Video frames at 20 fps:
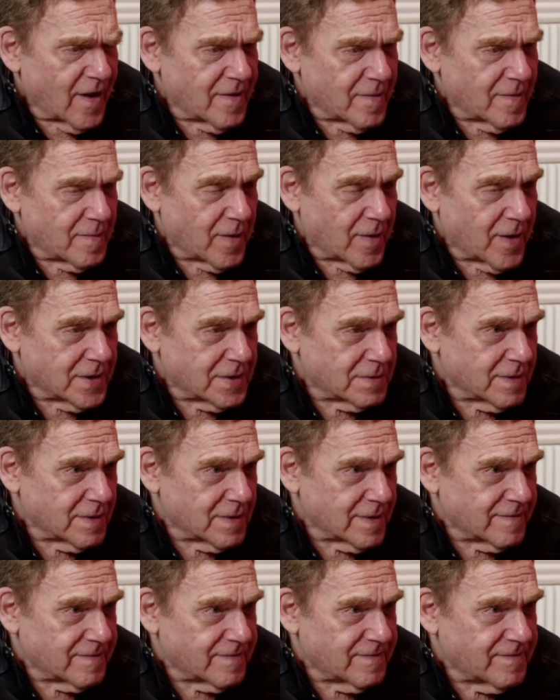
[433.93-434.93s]
Other parts
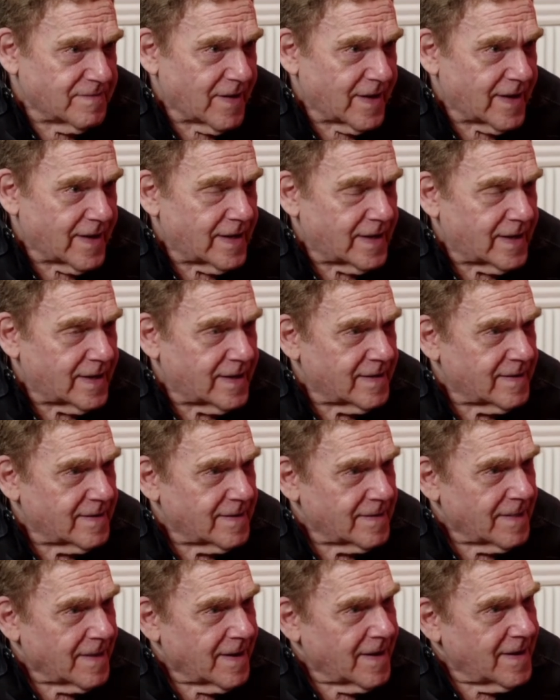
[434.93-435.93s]
were fighting.
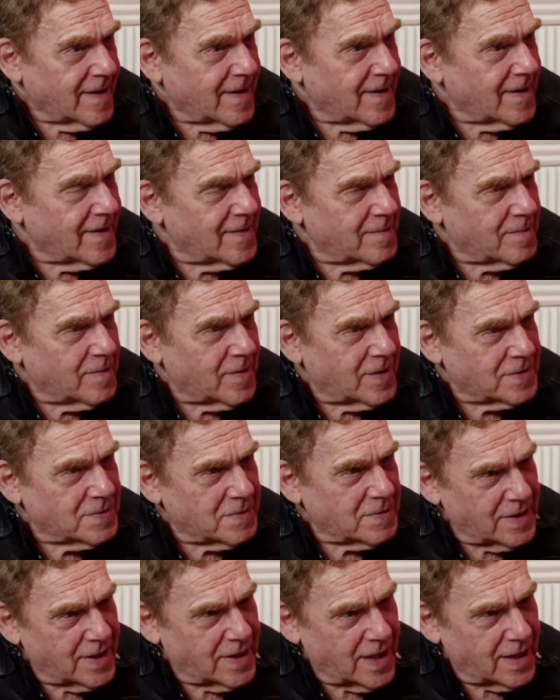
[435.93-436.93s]
Other parts
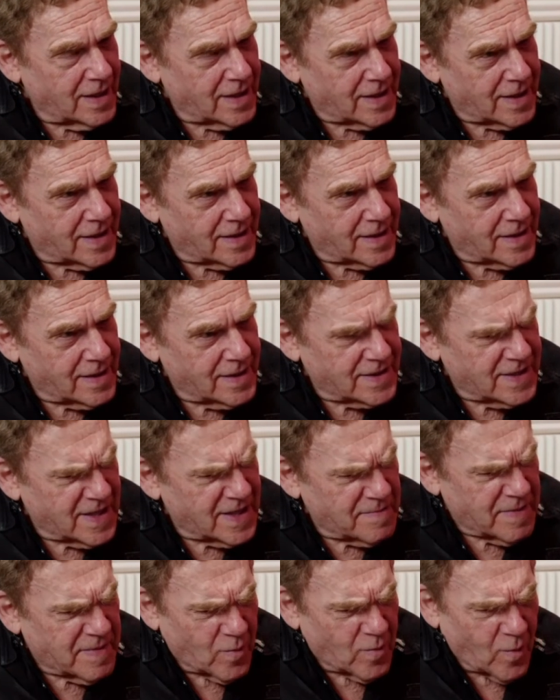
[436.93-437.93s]
were yelling because
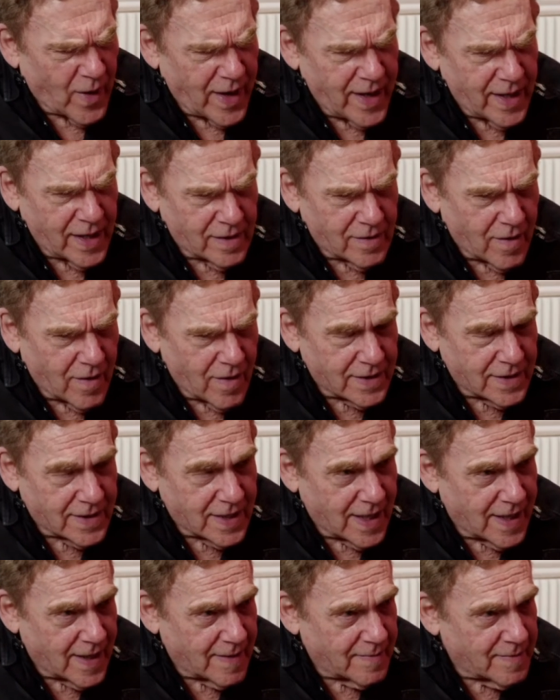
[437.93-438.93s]
they'd been waiting a long
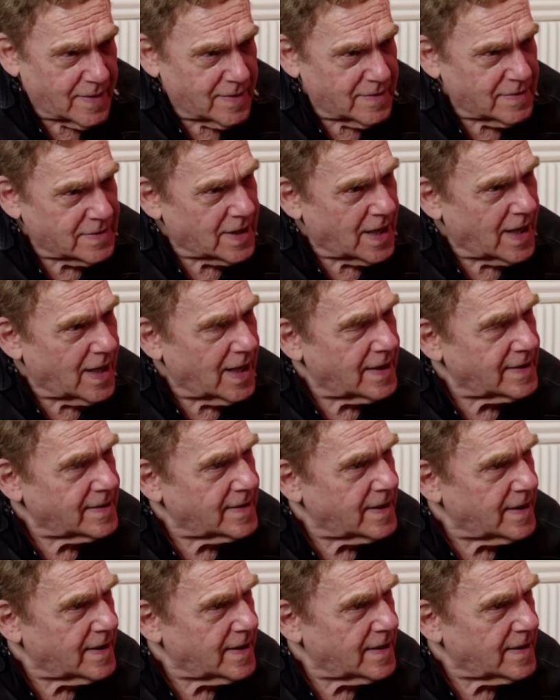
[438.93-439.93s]
time and it was a hot
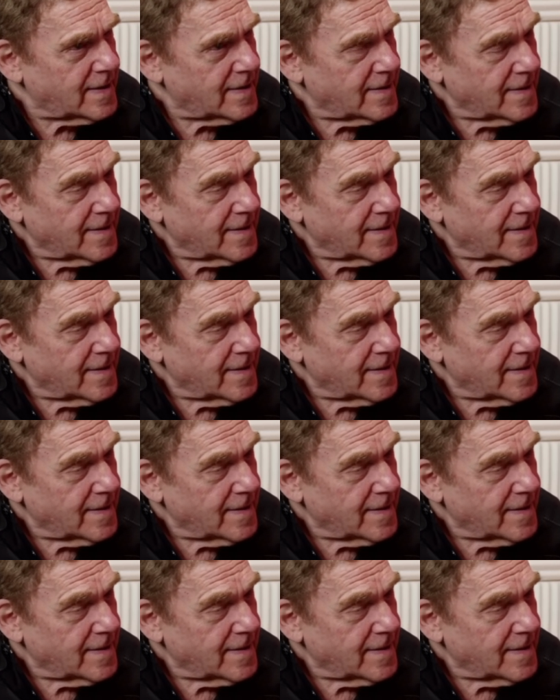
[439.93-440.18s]
day,